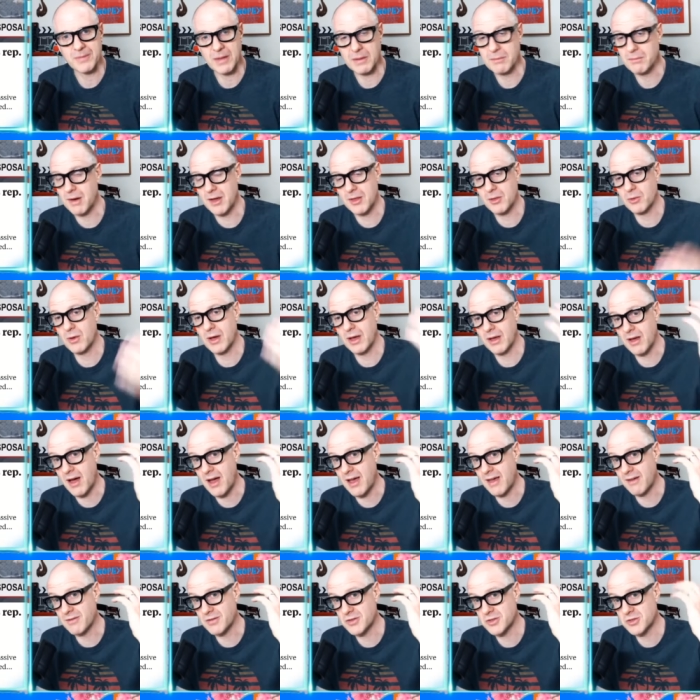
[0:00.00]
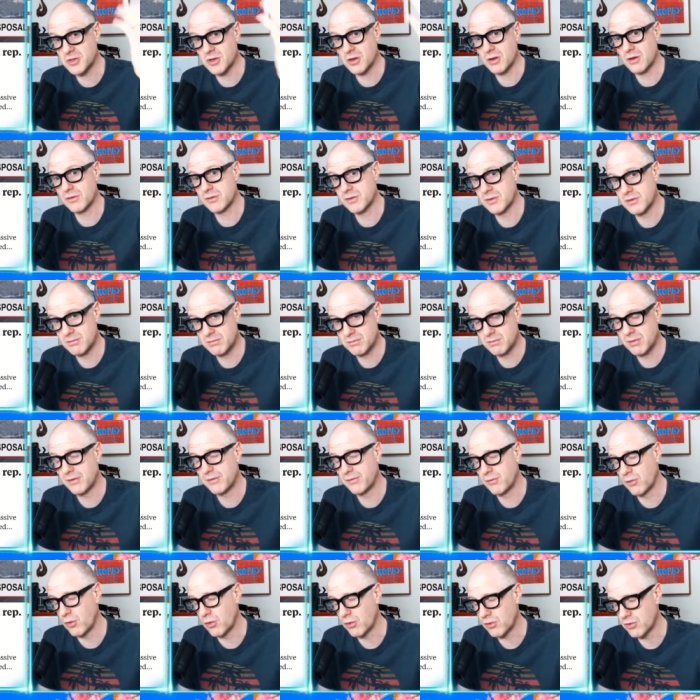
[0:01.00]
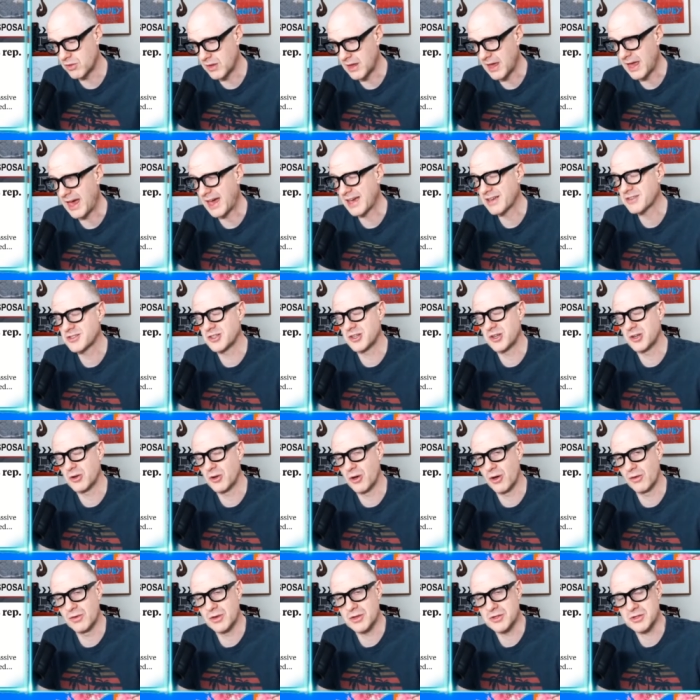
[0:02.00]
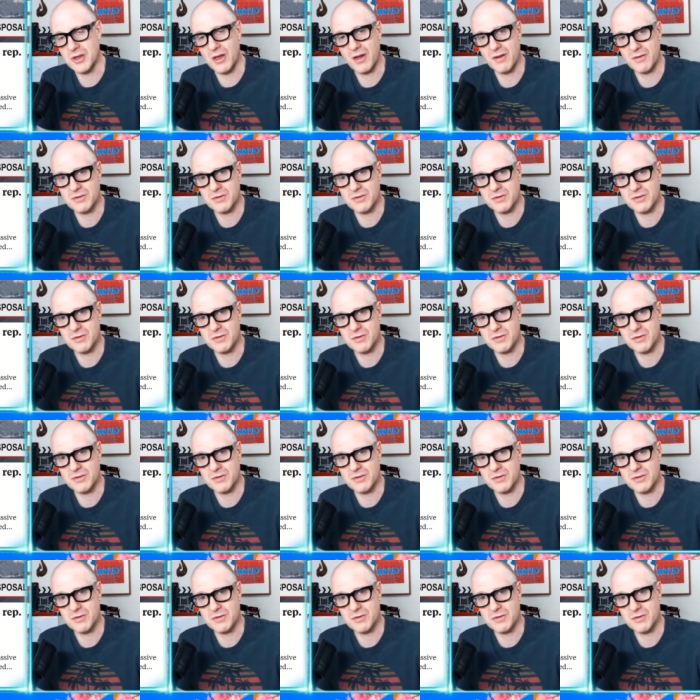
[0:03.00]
And by the way, I have surfed before the accident, obviously.